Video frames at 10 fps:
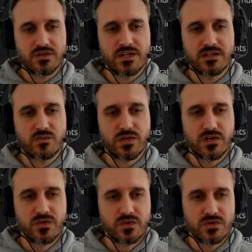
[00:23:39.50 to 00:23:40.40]
and then you
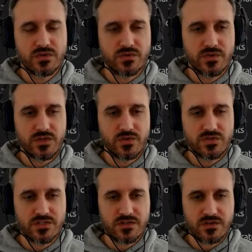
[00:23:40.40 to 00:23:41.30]
can
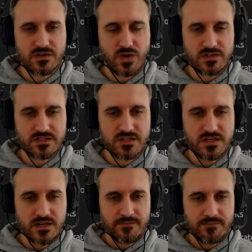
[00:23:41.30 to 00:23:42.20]
reuse it
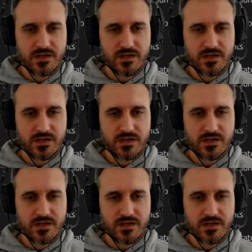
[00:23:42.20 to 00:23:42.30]
across